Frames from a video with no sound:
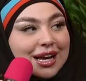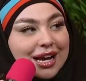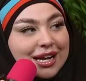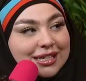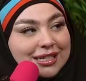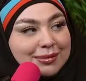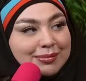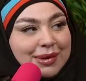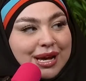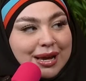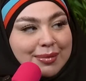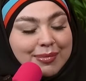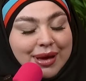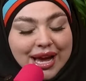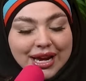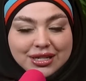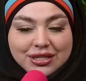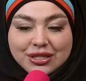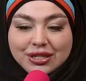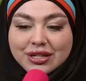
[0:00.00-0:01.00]
I did my
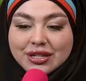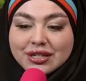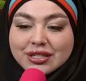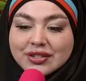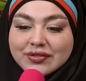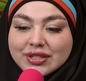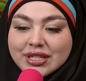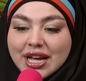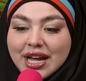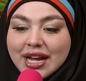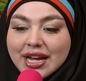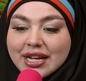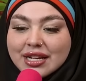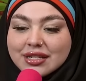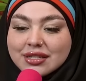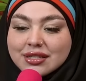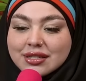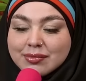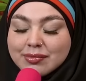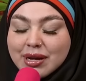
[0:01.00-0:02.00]
master's of
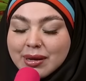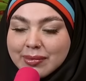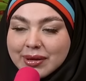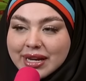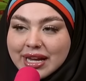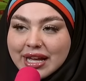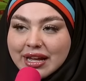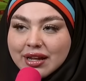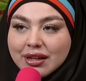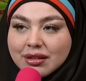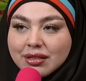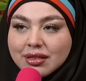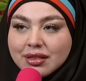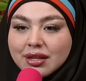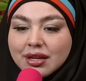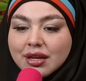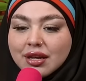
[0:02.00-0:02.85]
science in public health.